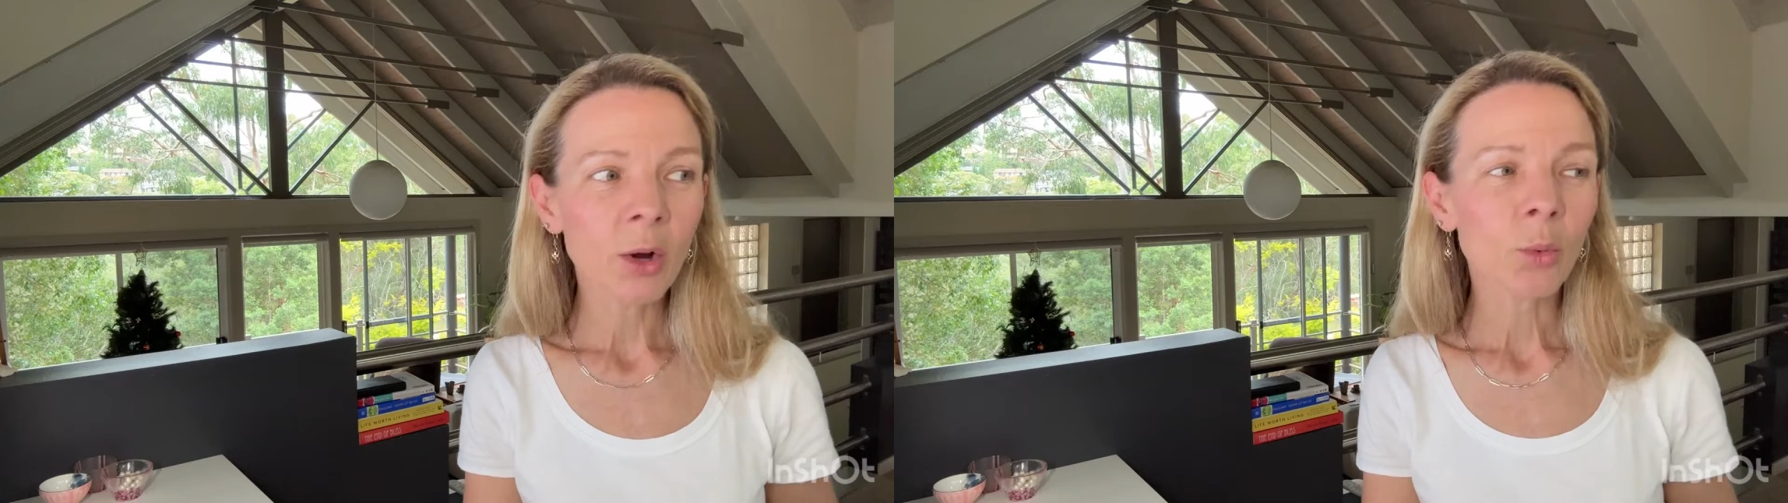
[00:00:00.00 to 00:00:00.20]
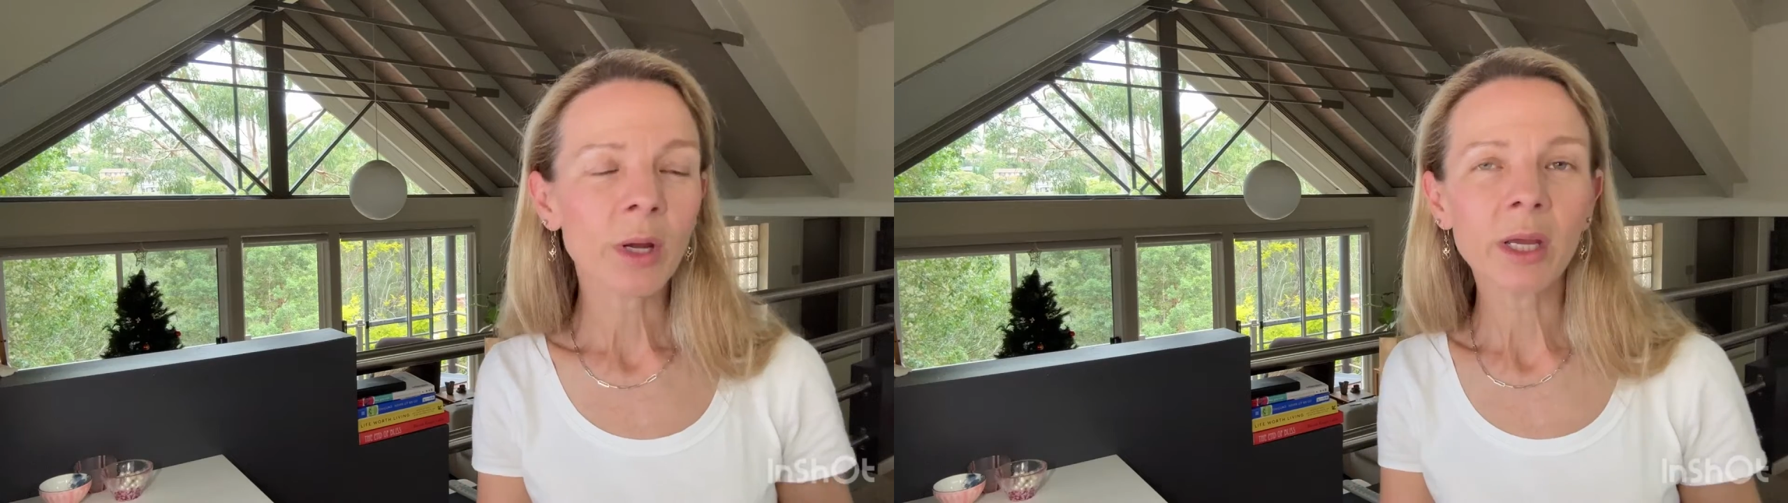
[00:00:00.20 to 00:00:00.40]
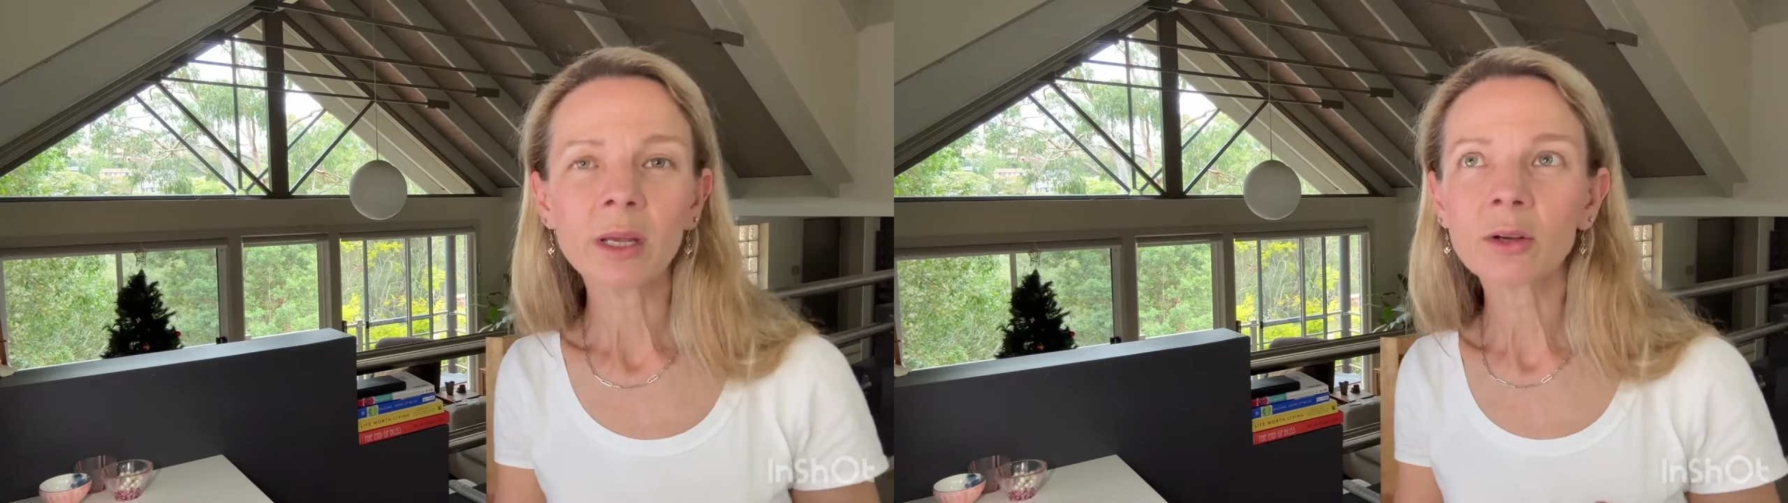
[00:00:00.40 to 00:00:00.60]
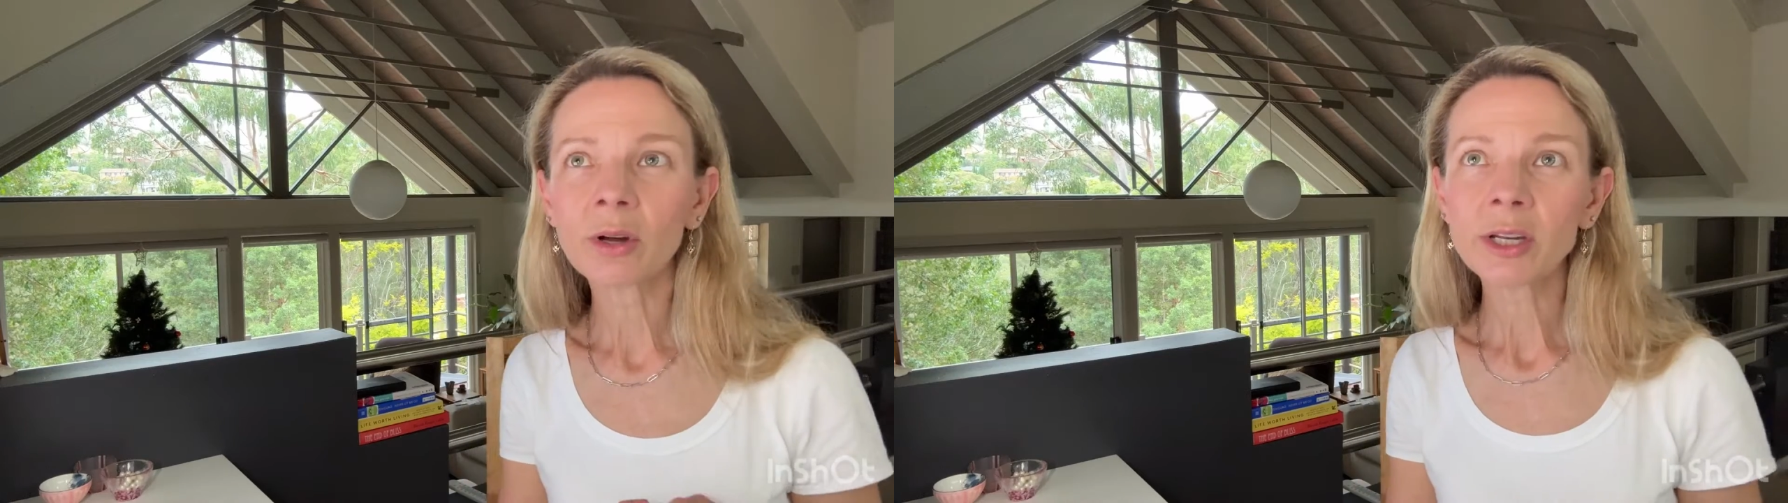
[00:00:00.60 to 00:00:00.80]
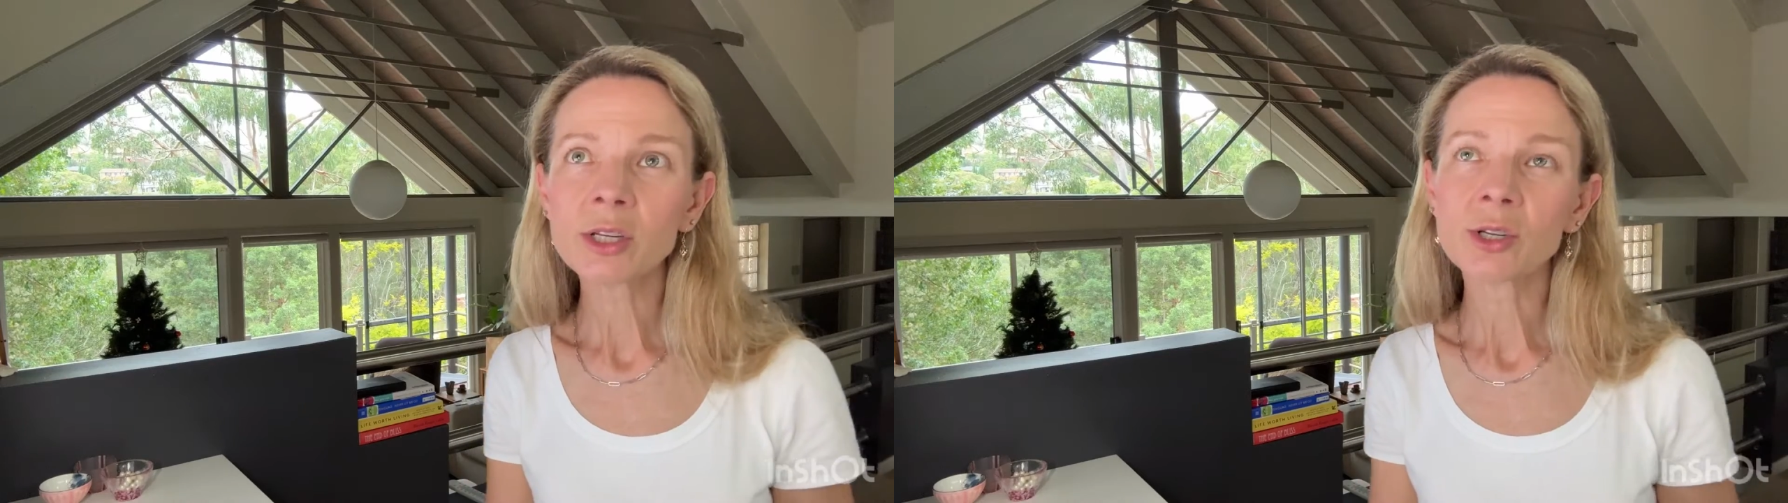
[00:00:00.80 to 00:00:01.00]
We got
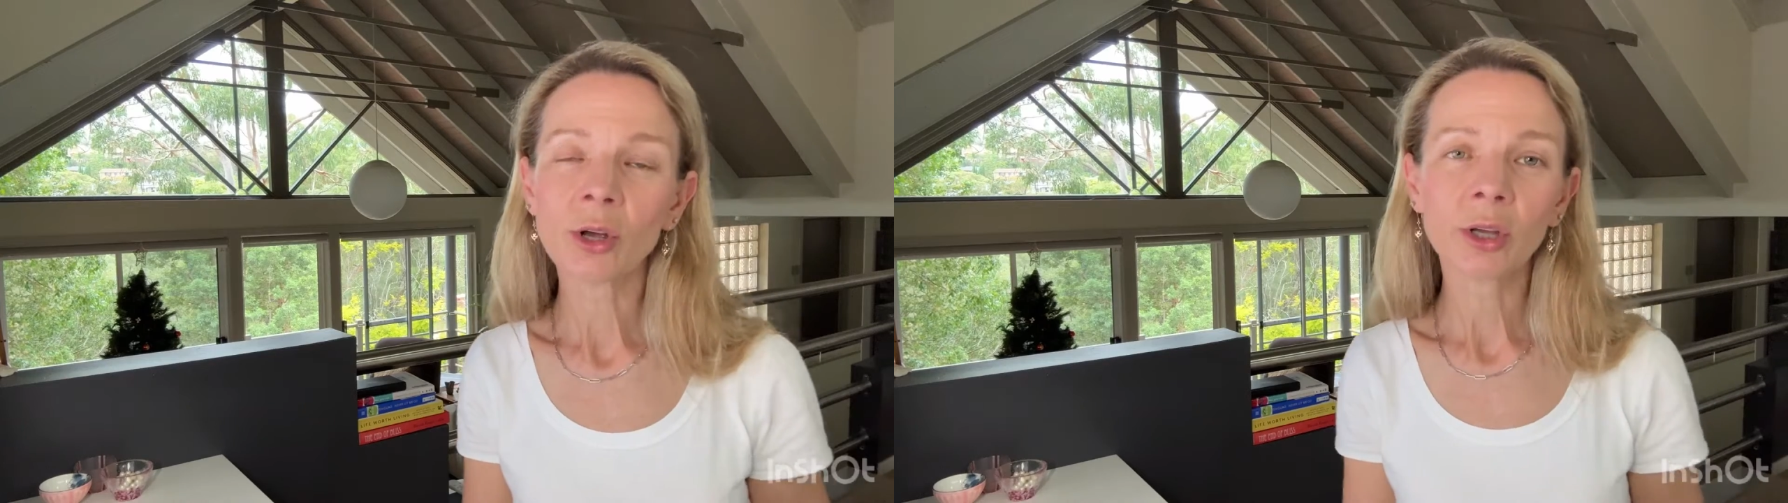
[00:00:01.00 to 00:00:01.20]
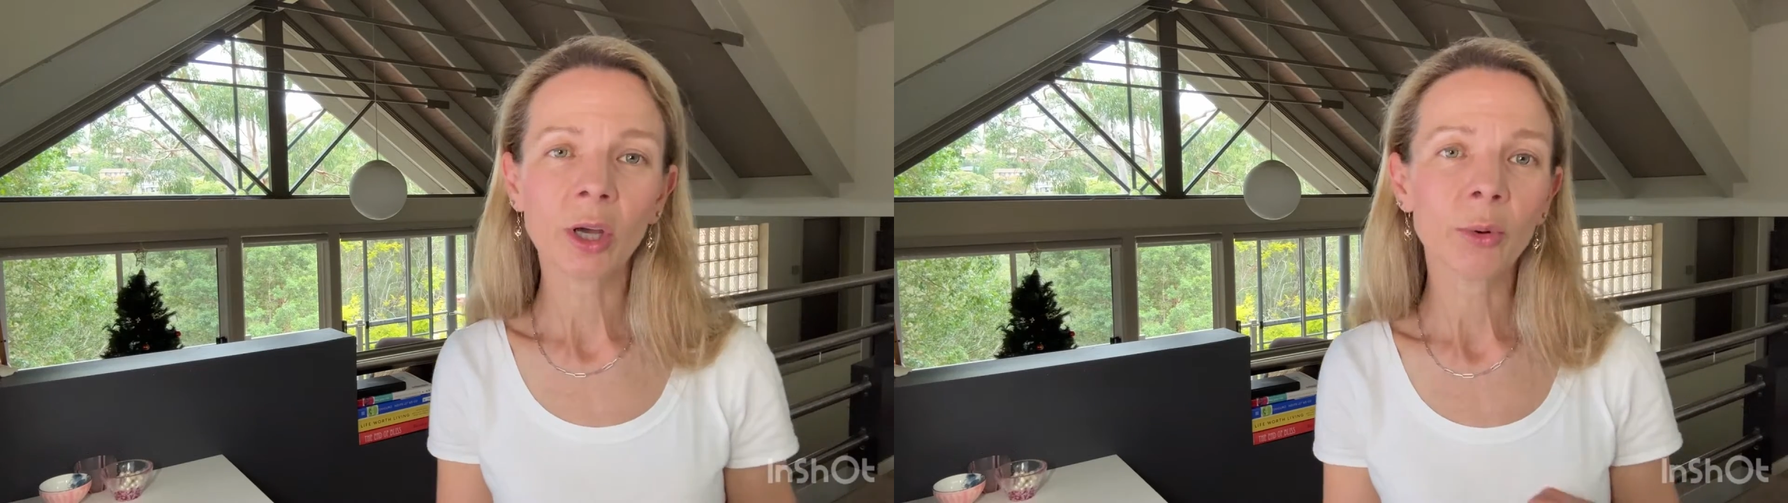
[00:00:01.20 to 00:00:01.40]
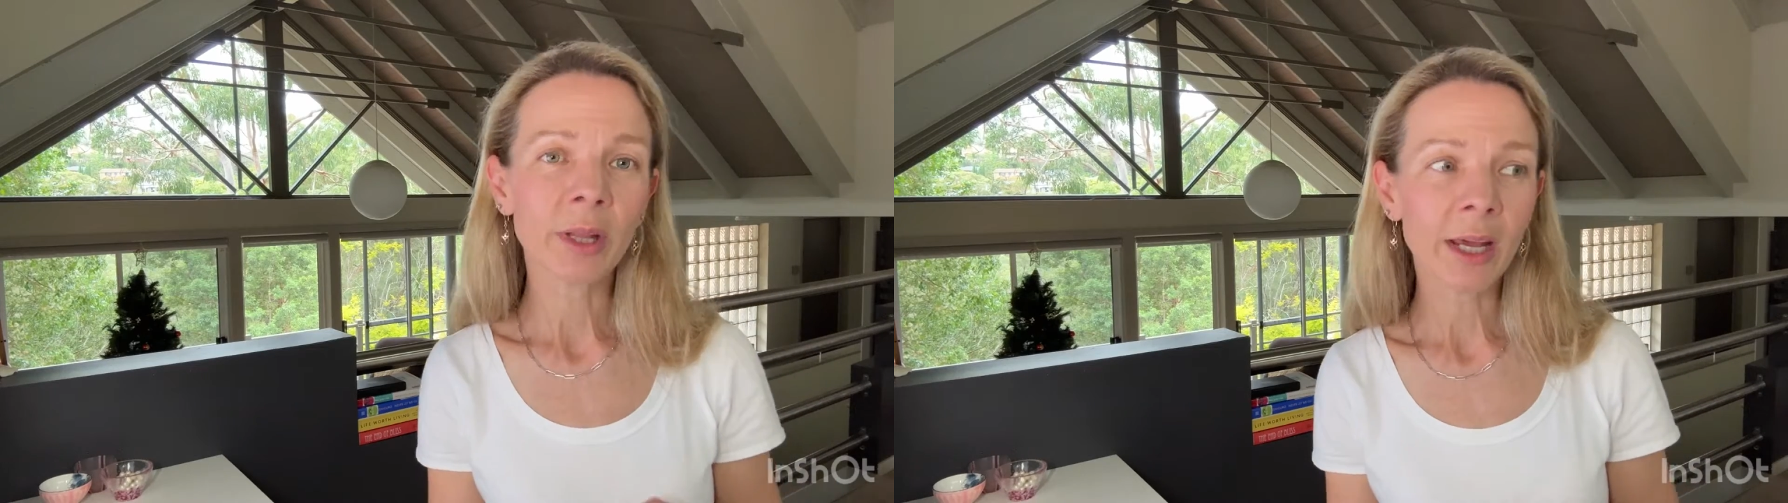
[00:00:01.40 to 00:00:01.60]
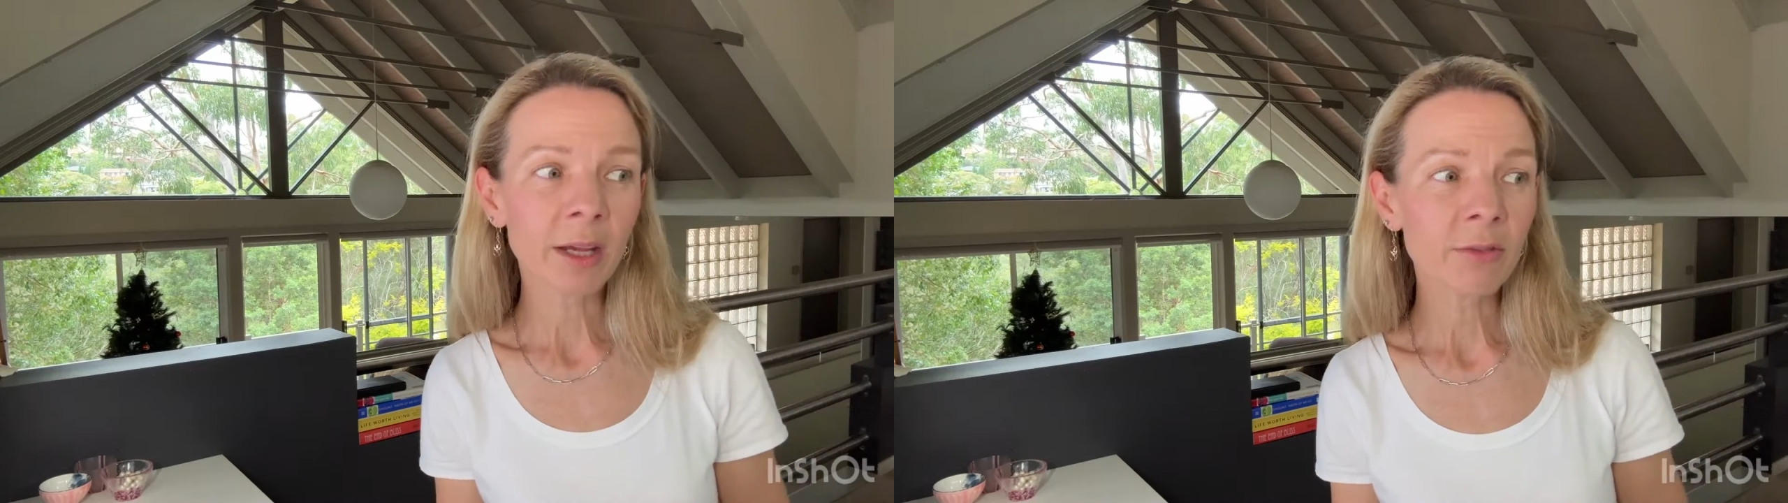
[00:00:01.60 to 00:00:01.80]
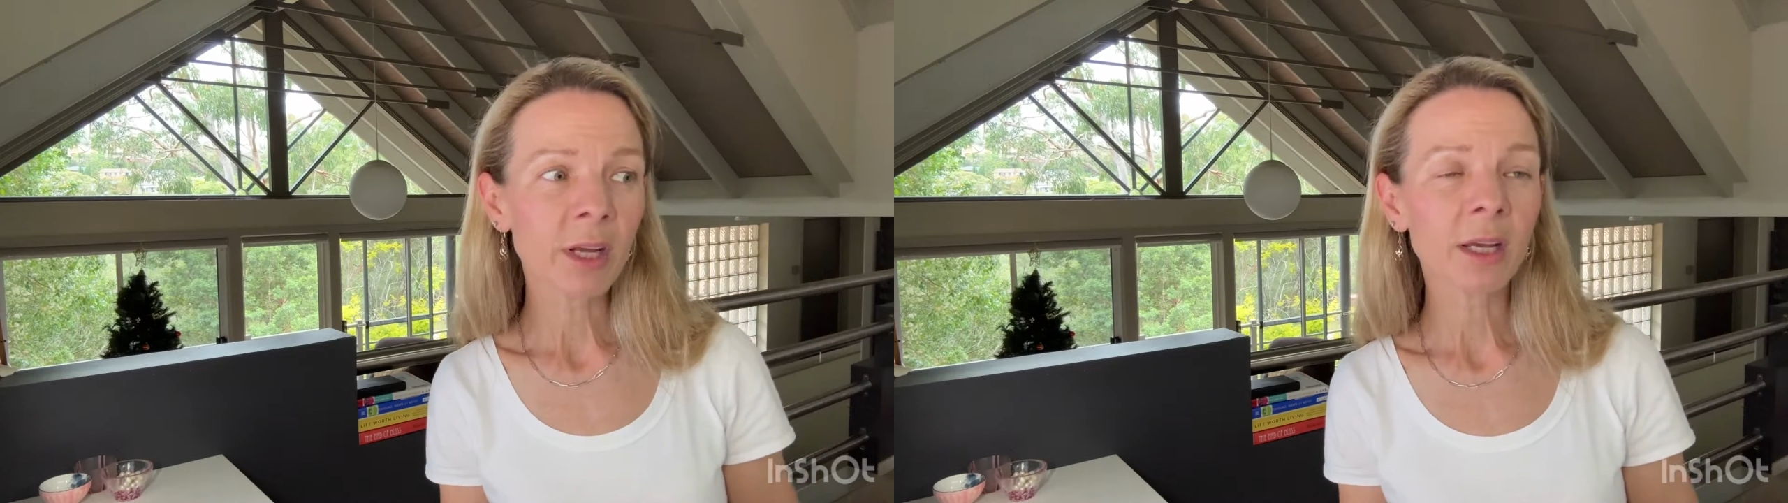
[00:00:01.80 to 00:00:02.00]
into Tokyo in the
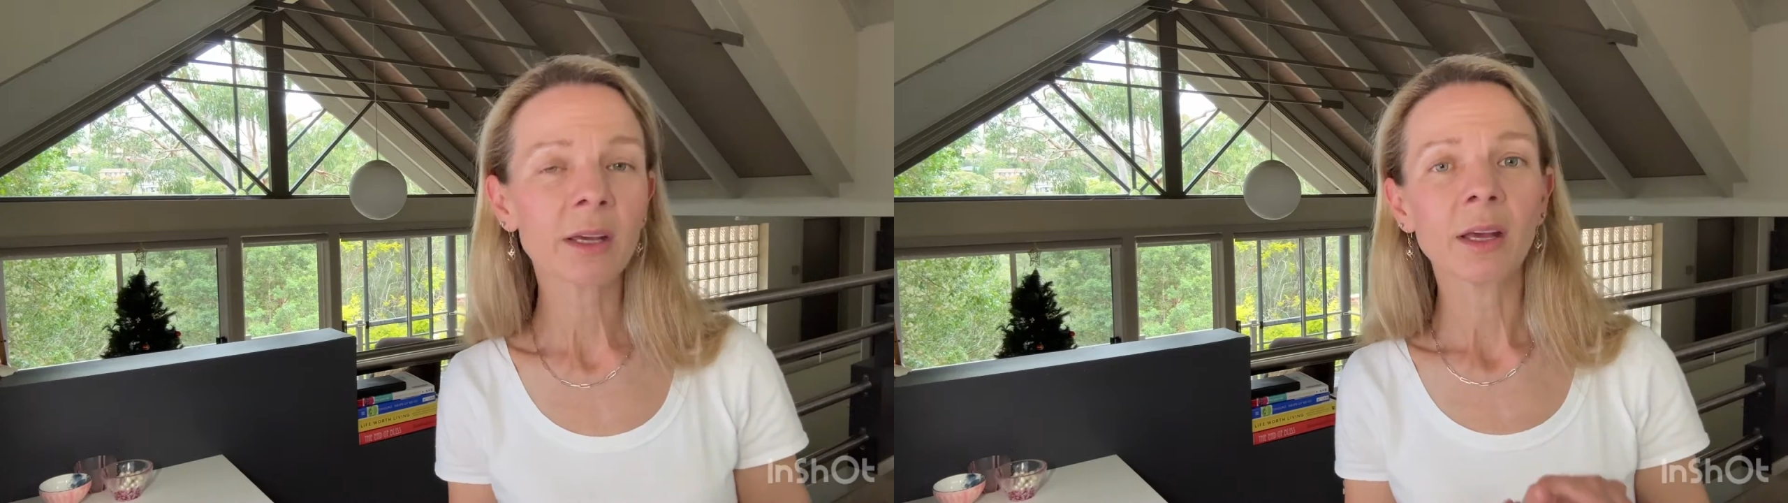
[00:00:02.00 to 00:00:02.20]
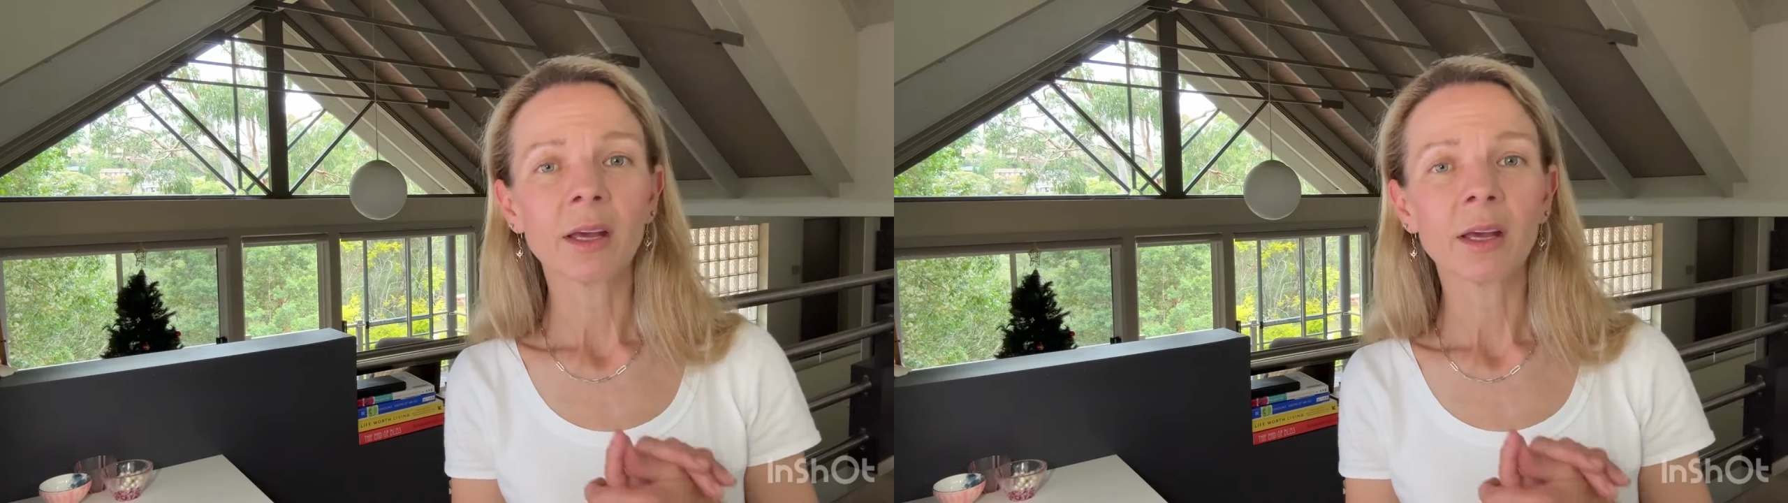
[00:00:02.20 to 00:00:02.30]
evening,